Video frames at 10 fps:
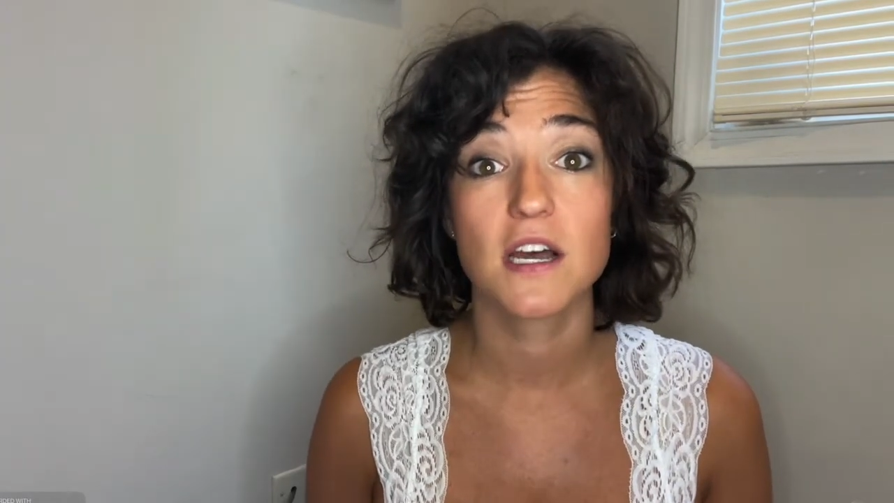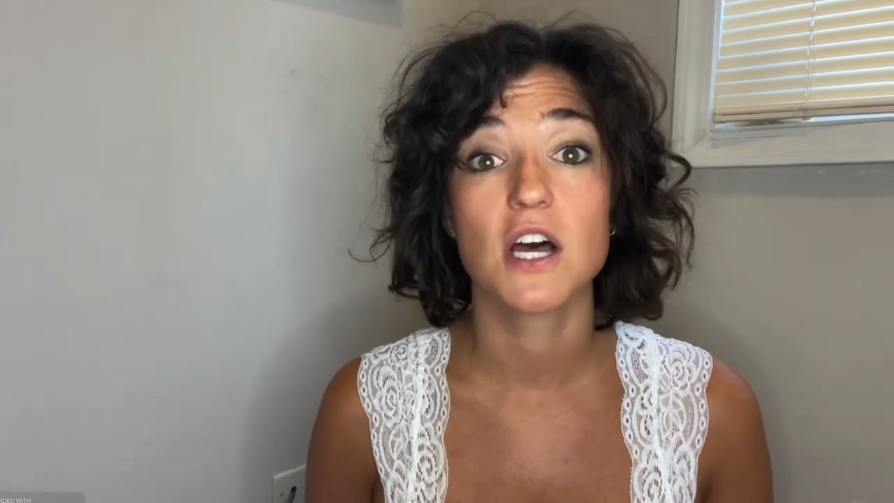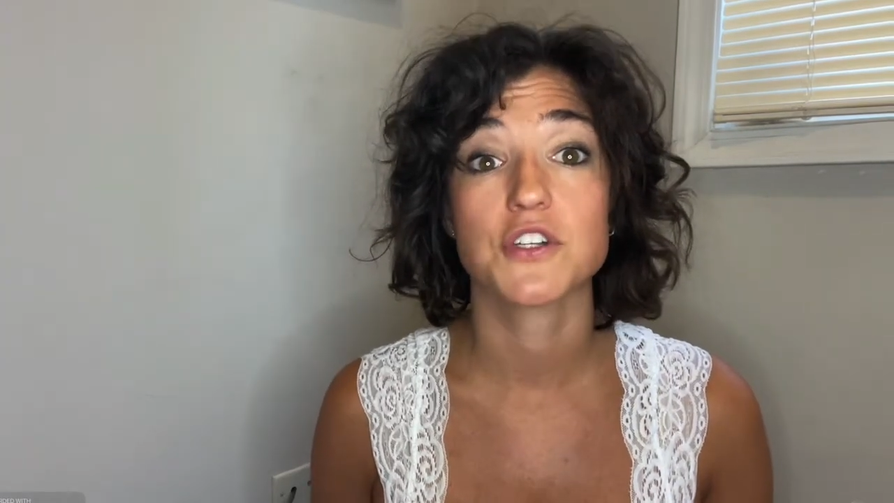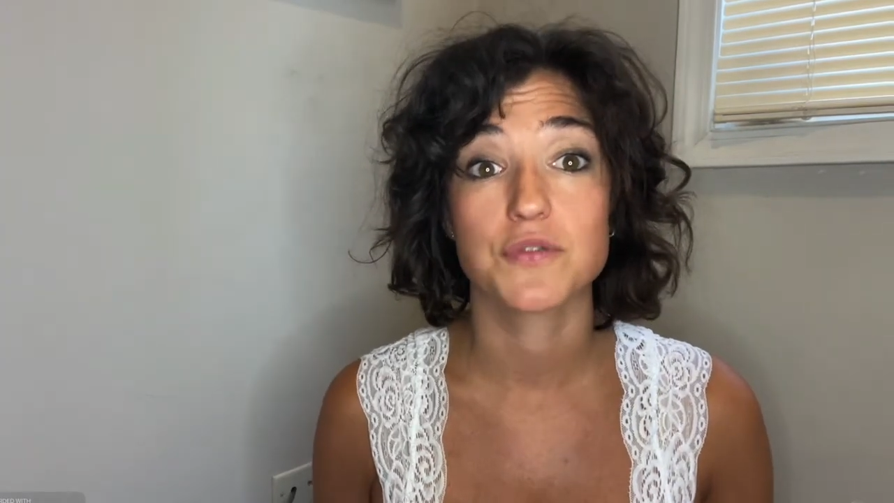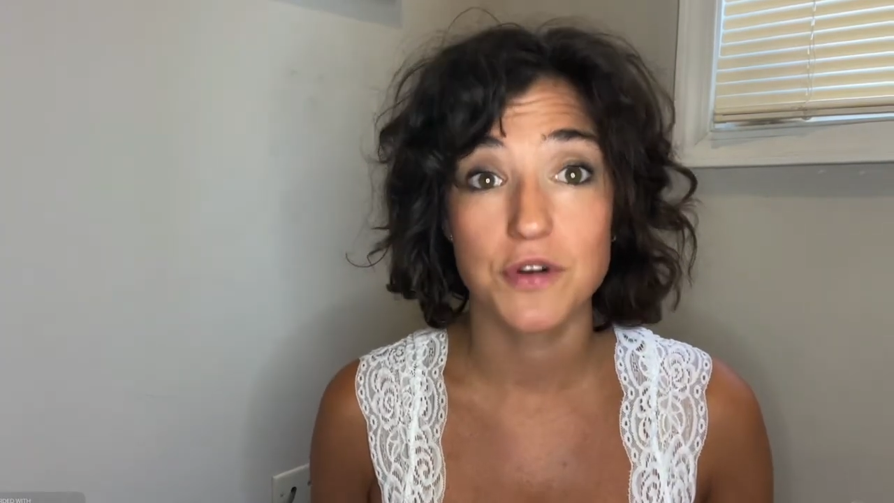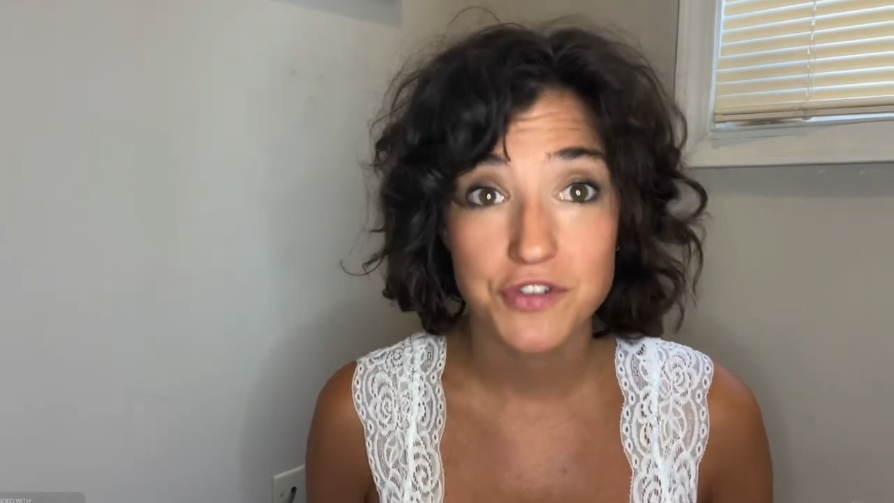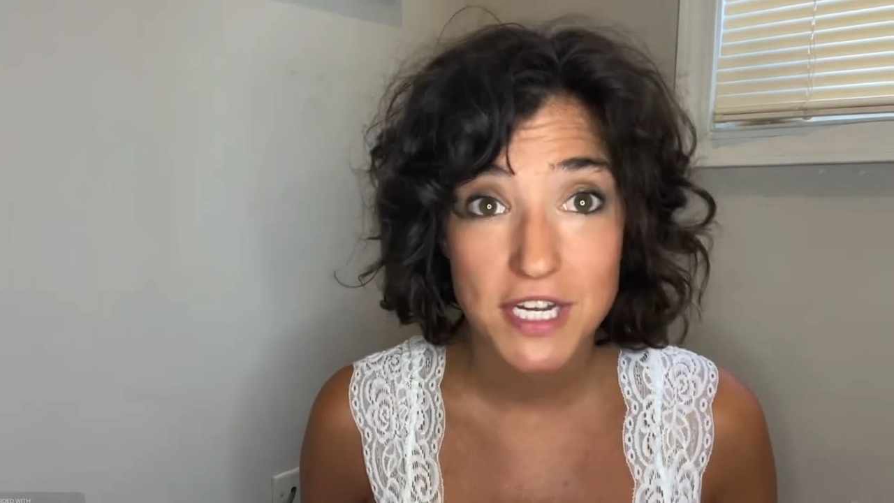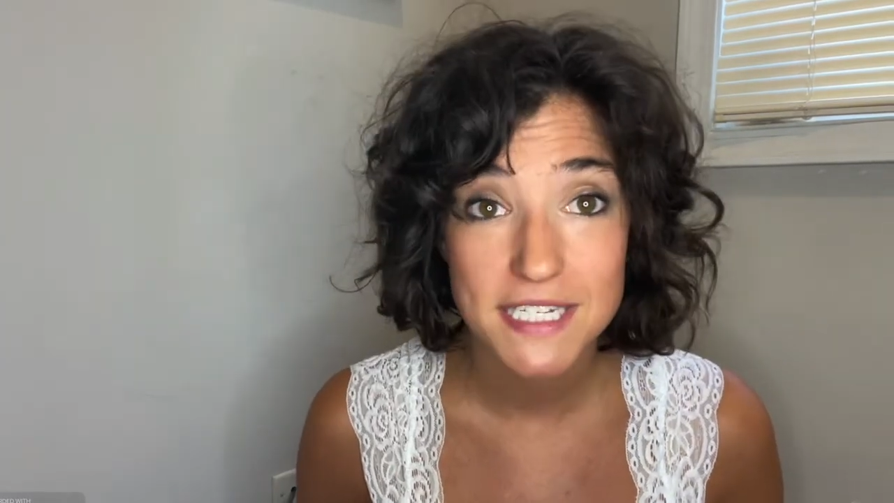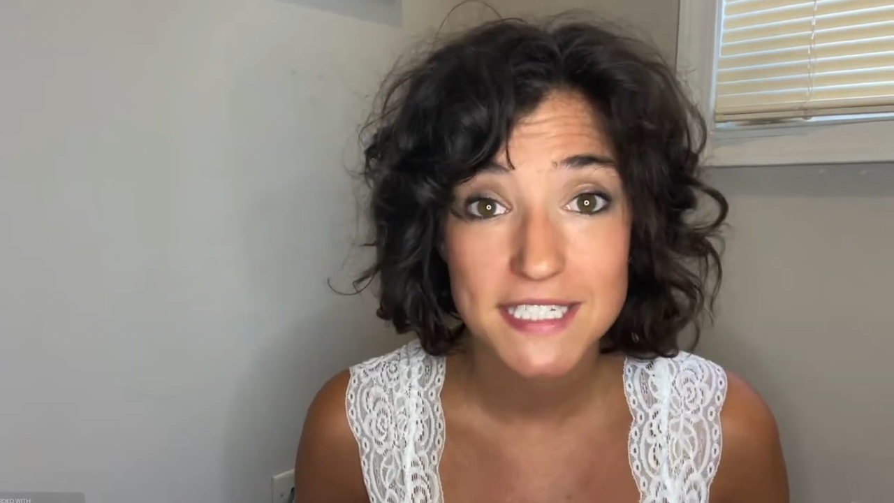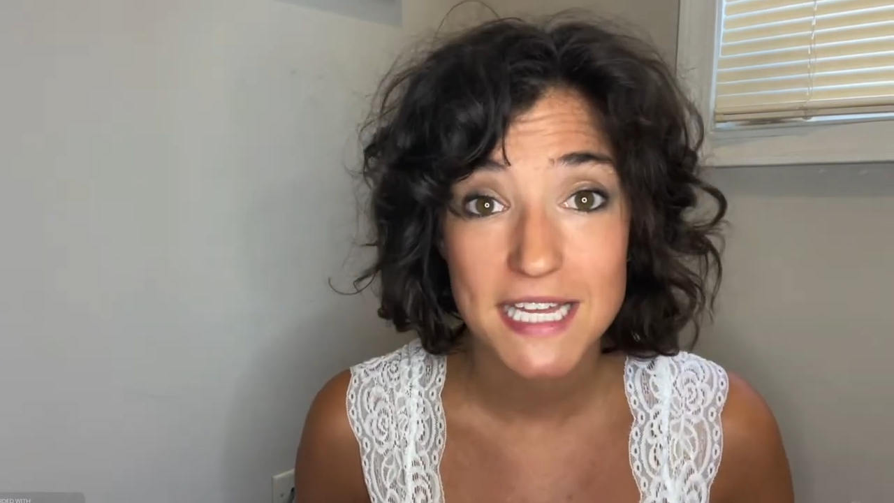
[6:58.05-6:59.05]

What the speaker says: atrocious,